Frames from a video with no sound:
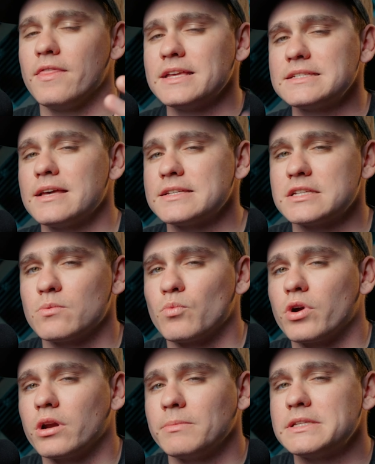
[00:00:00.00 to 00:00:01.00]
this lesson,
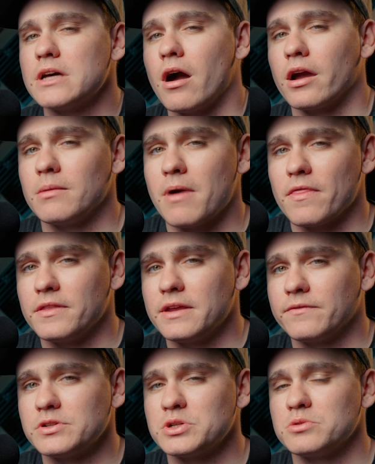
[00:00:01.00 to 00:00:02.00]
we're going to be talking about the
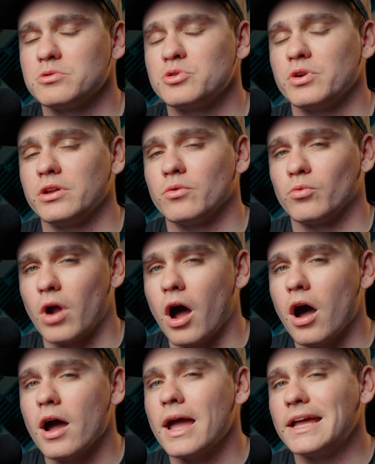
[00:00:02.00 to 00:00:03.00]
differences between
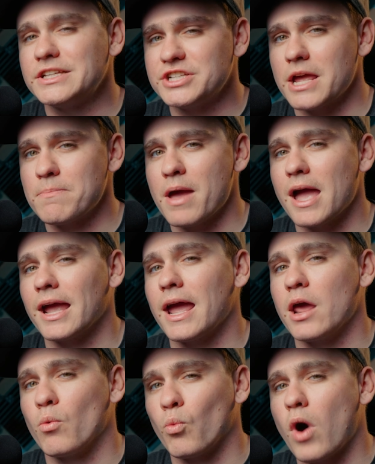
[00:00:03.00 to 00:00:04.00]
RAW and JPEG
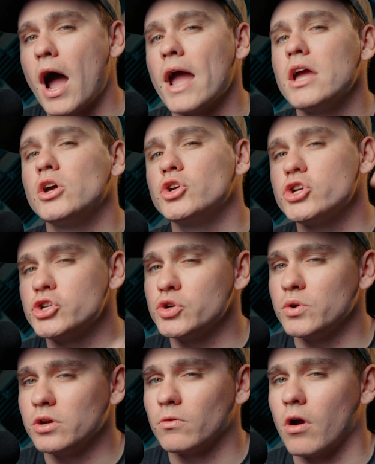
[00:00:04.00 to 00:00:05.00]
and why
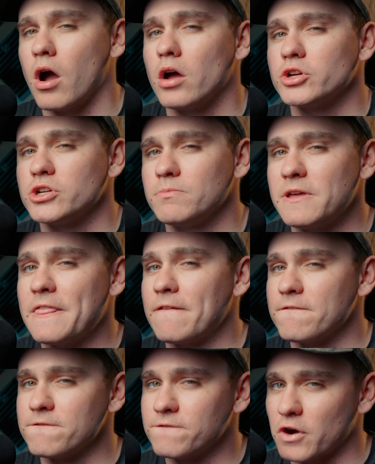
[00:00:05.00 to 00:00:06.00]
shooting RAW should be the
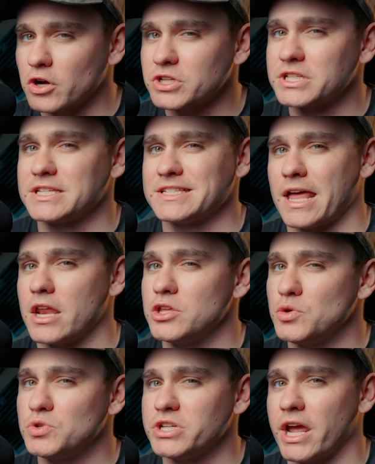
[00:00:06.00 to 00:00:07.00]
first setting
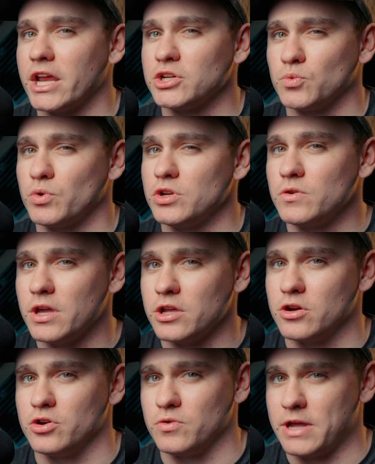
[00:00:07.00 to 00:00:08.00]
you change when you get
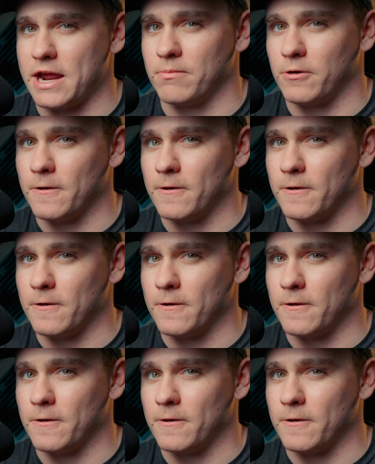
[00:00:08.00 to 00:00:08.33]
your new camera.